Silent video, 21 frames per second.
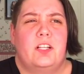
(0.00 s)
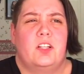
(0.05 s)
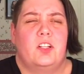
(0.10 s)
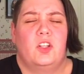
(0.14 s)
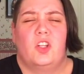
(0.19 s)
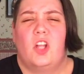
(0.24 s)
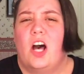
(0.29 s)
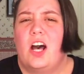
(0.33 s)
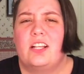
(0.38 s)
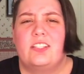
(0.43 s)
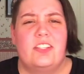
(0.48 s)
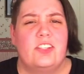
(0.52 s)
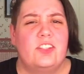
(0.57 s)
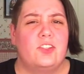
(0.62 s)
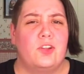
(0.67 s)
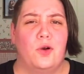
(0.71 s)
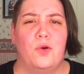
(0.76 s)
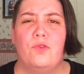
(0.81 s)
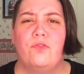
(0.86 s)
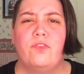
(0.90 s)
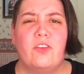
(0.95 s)
glosses
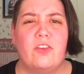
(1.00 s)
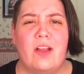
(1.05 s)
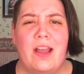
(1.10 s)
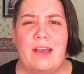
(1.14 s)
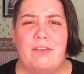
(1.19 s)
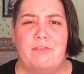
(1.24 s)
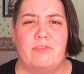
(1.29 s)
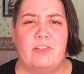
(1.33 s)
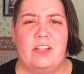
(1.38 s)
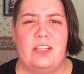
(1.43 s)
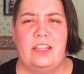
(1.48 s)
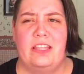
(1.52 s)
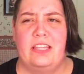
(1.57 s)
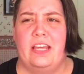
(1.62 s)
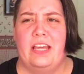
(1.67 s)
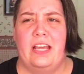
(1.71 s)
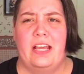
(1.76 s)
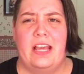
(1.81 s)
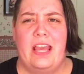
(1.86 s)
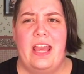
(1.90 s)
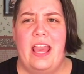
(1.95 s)
over
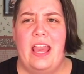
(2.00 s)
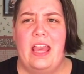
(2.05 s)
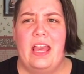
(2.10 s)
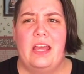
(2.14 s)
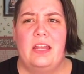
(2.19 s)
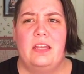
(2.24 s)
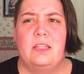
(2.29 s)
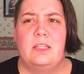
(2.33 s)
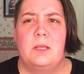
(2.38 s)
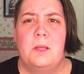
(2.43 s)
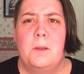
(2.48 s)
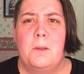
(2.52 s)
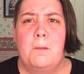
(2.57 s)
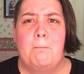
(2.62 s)
everything and